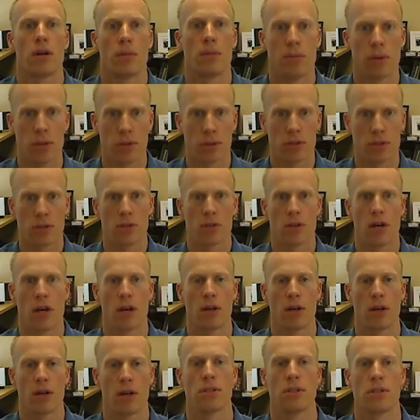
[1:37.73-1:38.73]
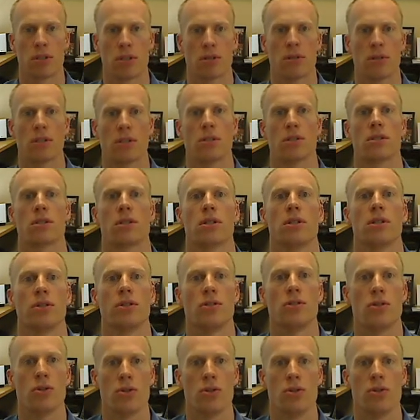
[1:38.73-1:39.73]
personal auto insurance
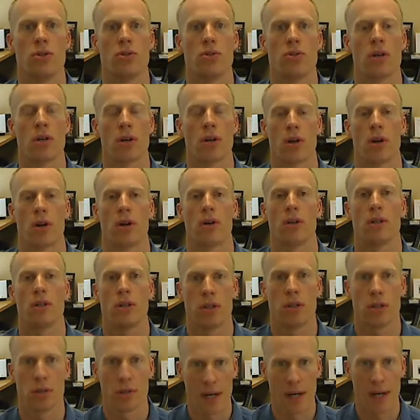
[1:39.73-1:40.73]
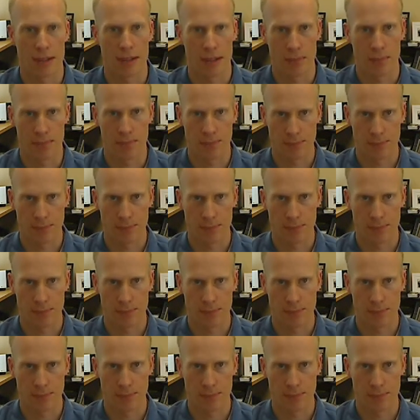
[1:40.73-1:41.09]
to the car that you're renting.